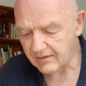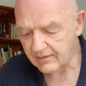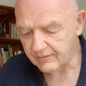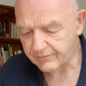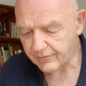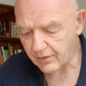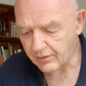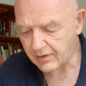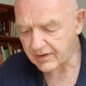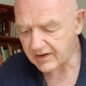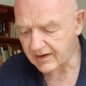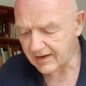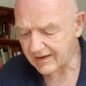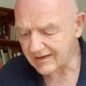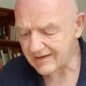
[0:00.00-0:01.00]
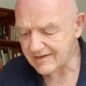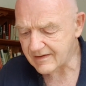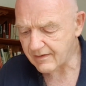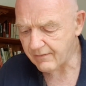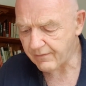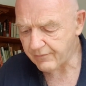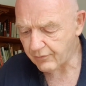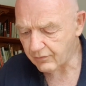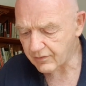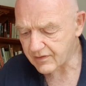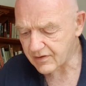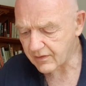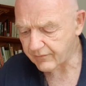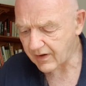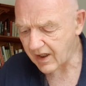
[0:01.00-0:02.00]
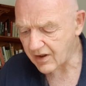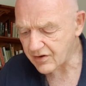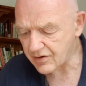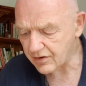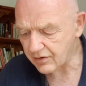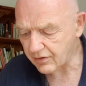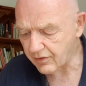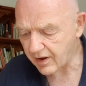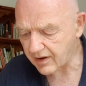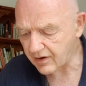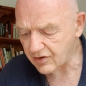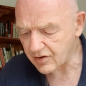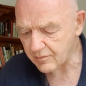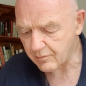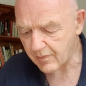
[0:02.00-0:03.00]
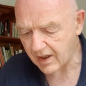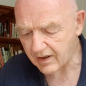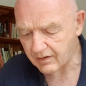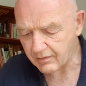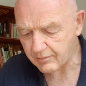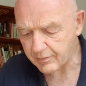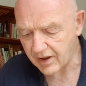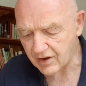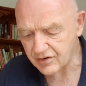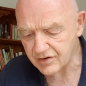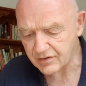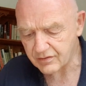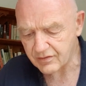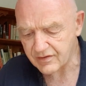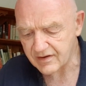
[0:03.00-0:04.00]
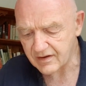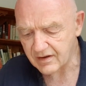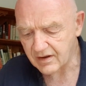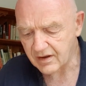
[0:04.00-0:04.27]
fog in the eyes and throats of ancient Greenwich pensioners,